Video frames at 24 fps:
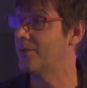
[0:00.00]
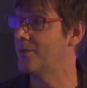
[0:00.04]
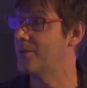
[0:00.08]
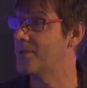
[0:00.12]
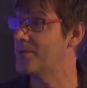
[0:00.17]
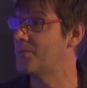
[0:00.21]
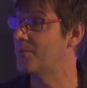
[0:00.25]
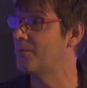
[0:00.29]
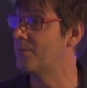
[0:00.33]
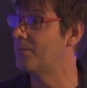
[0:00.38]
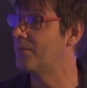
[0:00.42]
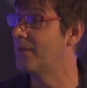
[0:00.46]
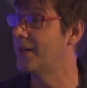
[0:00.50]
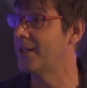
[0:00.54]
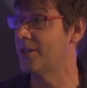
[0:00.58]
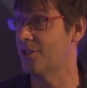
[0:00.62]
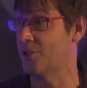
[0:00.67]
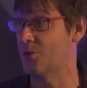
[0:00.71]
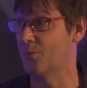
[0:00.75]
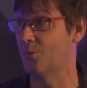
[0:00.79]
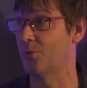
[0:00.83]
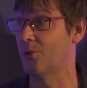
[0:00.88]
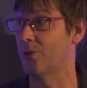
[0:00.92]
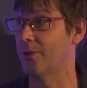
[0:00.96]
was
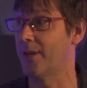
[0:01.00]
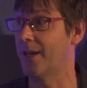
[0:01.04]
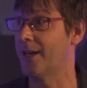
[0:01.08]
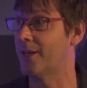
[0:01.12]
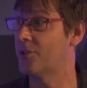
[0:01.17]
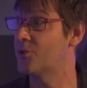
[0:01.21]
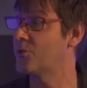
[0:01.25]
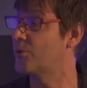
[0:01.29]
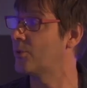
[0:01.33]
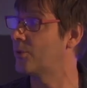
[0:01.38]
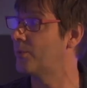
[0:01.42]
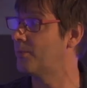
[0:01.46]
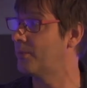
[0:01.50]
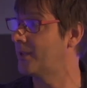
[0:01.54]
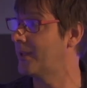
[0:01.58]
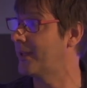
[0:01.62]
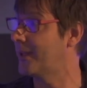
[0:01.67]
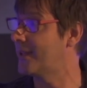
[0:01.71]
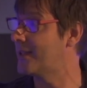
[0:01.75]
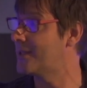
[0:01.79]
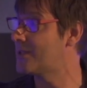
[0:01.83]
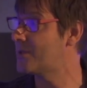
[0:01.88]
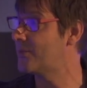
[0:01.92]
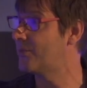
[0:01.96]
much more natural
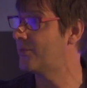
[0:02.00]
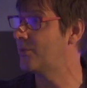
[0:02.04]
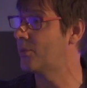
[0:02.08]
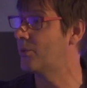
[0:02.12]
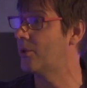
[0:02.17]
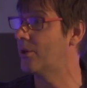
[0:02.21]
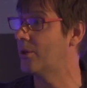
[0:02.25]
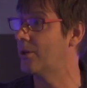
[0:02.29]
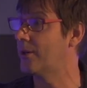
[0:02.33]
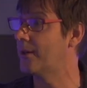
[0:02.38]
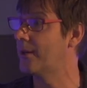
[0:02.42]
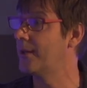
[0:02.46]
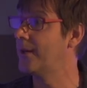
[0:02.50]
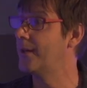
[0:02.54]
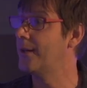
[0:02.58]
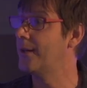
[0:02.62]
place for